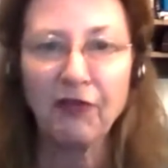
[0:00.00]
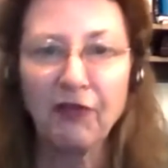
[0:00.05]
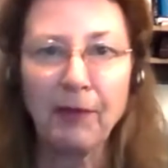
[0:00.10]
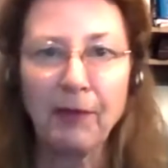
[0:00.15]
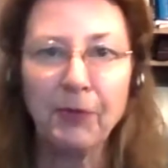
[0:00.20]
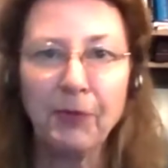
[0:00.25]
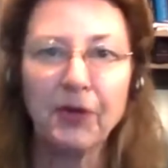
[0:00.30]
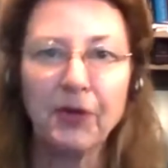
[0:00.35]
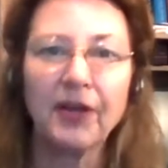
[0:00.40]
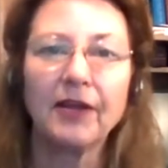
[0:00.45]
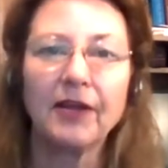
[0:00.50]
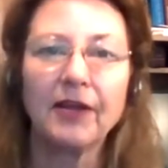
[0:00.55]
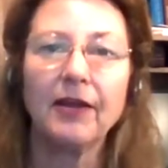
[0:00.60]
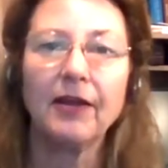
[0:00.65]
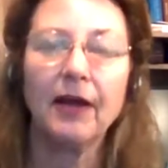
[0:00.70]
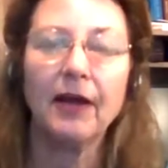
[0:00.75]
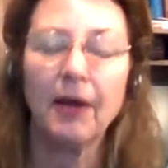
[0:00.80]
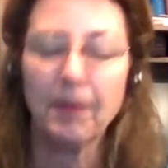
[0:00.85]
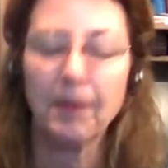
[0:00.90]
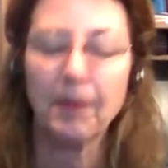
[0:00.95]
I put in
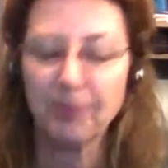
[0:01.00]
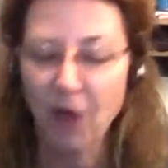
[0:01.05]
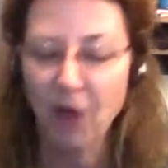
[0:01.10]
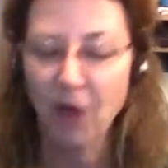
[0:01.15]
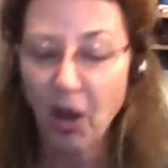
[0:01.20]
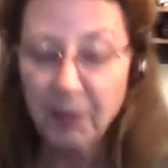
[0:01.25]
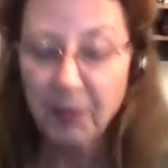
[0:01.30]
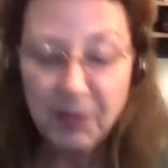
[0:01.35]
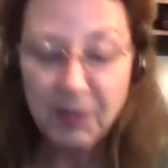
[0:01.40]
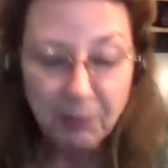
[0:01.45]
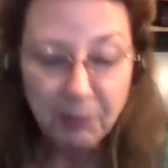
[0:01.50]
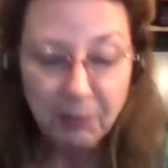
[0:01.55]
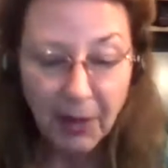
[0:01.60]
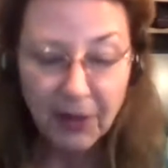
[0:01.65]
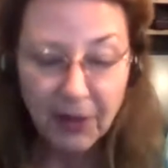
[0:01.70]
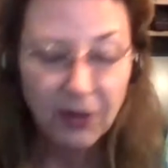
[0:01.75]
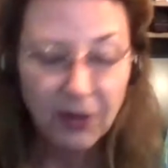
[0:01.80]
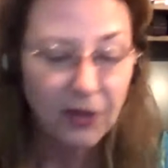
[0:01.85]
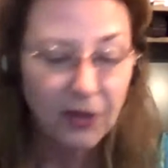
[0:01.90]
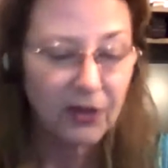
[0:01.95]
almond
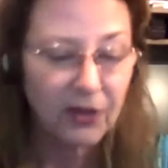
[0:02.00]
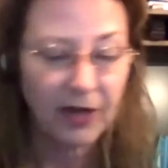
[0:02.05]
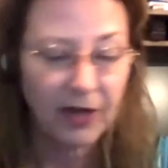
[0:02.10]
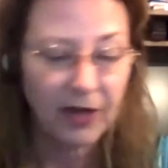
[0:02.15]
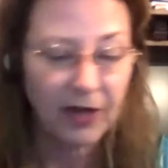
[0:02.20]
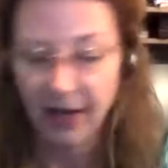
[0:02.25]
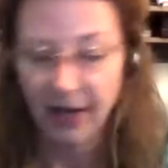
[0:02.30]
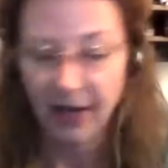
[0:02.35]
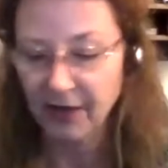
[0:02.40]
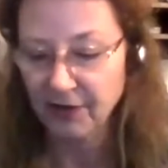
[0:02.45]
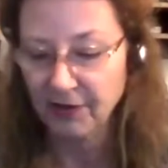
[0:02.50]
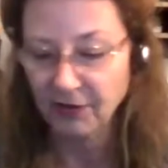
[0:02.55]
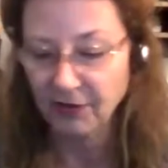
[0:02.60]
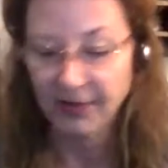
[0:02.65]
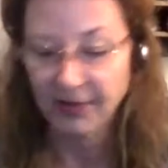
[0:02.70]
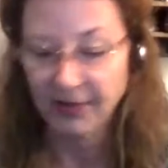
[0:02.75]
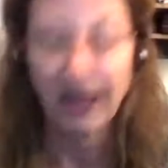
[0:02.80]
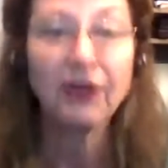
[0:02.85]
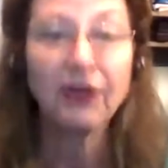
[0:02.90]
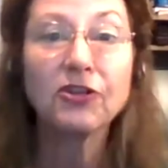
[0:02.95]
butter and
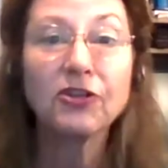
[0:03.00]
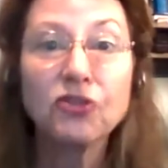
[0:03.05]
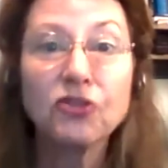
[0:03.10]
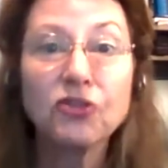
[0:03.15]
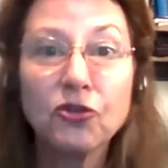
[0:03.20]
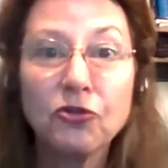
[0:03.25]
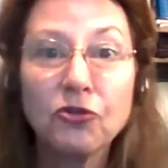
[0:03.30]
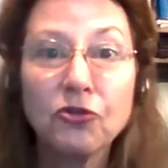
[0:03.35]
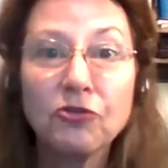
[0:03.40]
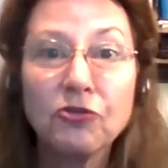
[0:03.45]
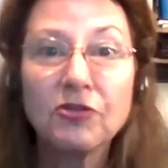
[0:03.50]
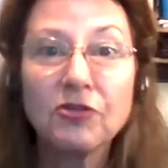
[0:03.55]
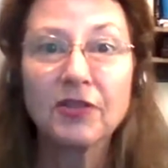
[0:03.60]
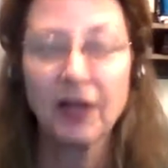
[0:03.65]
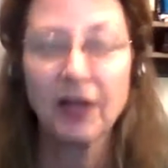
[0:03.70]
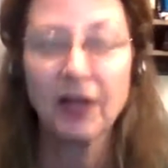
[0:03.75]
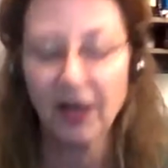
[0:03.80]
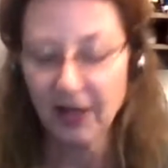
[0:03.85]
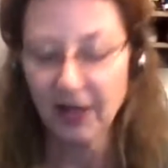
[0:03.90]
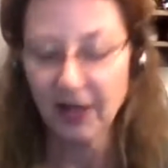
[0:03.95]
carrot juice.
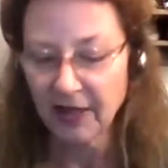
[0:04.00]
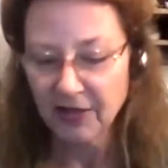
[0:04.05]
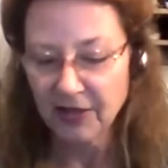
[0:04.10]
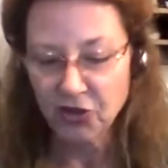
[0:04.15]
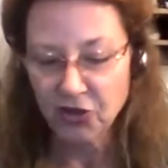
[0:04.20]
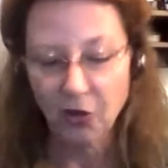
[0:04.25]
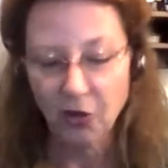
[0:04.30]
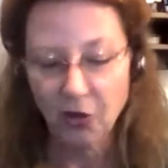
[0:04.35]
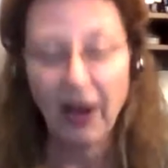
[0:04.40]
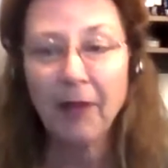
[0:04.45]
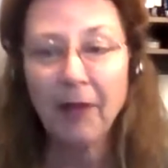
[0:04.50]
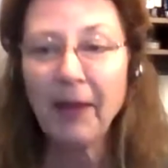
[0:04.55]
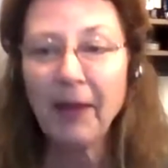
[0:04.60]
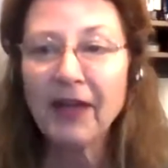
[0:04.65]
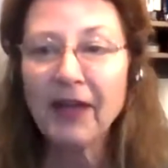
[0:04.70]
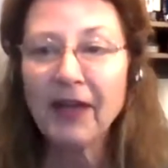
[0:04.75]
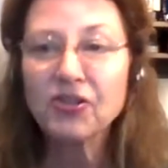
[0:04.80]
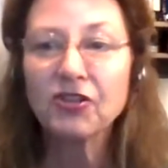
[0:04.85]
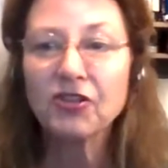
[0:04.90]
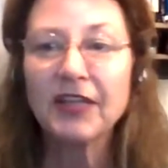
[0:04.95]
So I'm
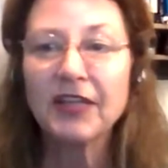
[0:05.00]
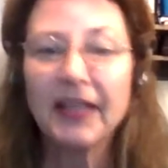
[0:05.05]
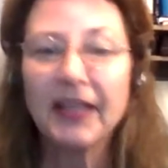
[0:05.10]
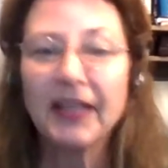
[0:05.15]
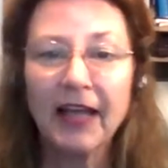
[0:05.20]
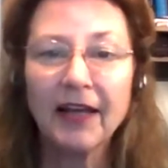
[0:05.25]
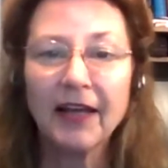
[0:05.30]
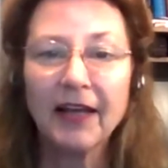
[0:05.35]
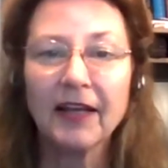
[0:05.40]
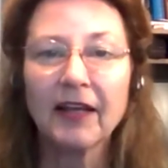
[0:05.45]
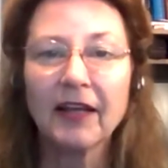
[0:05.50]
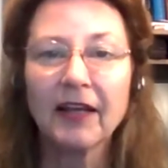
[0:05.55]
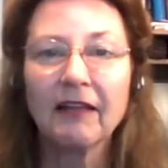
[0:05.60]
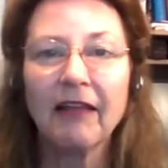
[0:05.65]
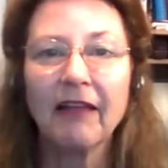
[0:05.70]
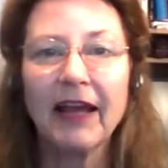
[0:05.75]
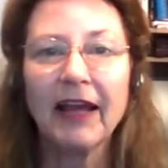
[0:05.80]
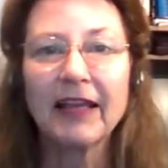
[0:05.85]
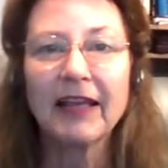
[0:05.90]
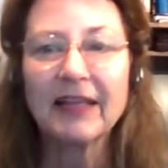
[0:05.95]
actually getting
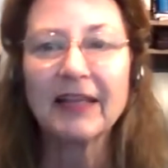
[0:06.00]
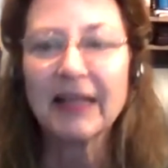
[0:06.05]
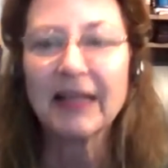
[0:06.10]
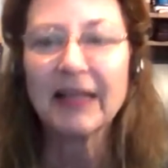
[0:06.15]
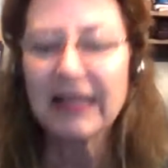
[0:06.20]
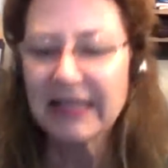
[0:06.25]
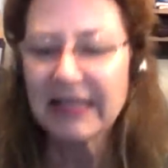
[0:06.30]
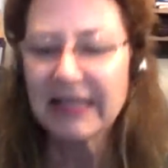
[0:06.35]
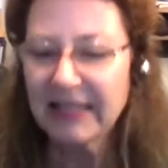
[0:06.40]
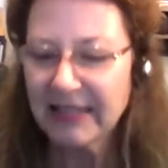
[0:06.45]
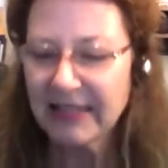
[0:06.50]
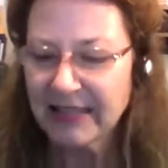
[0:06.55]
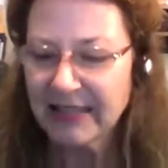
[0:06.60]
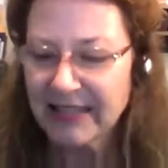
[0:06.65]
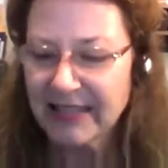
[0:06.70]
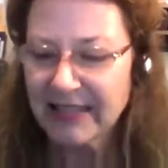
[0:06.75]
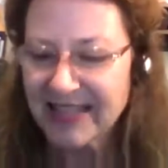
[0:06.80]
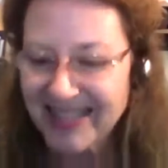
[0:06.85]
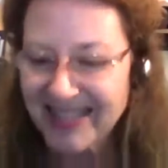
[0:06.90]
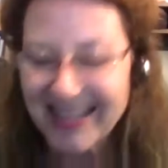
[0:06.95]
like
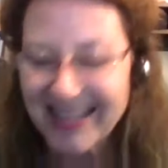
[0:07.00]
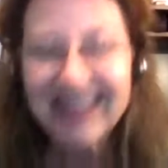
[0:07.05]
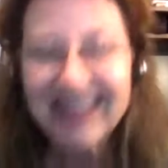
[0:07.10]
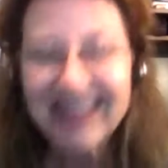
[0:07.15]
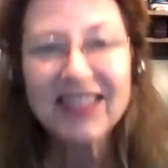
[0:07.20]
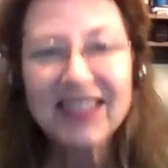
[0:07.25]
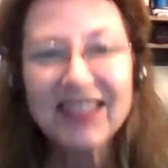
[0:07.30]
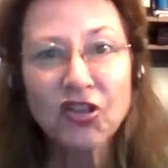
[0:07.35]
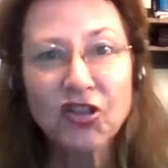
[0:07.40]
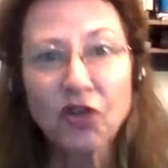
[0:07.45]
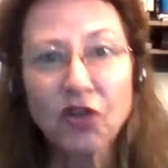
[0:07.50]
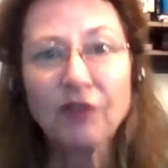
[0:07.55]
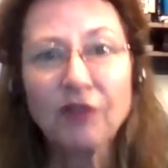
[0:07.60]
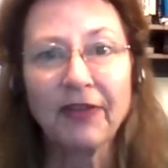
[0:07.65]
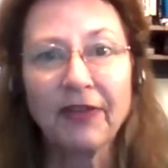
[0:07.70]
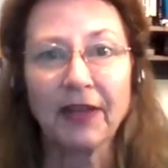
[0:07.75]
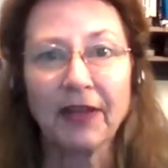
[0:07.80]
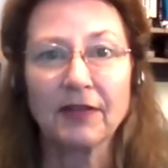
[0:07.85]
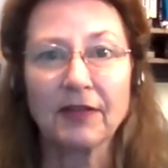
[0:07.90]
6 servings.